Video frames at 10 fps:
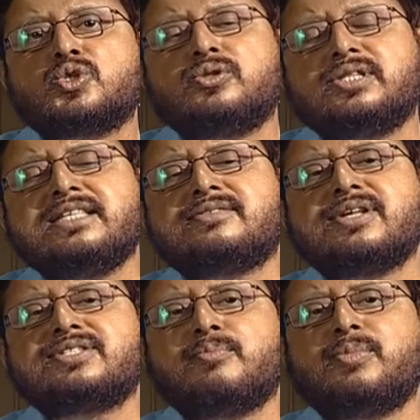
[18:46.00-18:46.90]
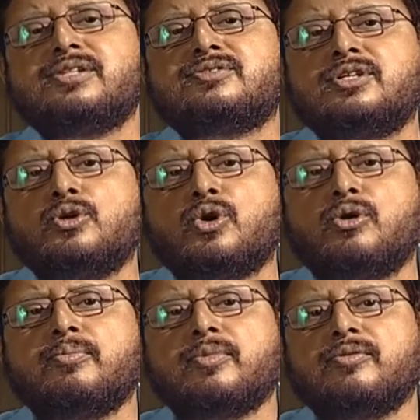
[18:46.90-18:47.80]
So this resembles, you
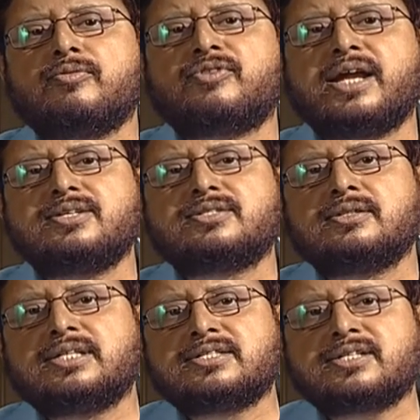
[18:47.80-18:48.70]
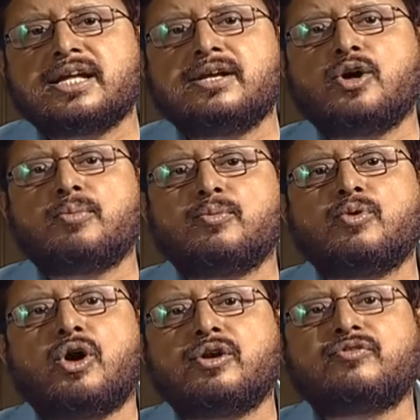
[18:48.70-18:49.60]
know, friends, this kingdom
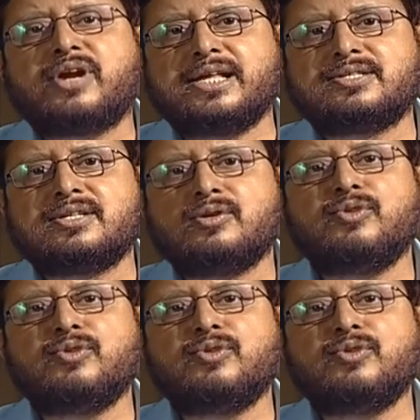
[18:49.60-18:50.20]
of God phrase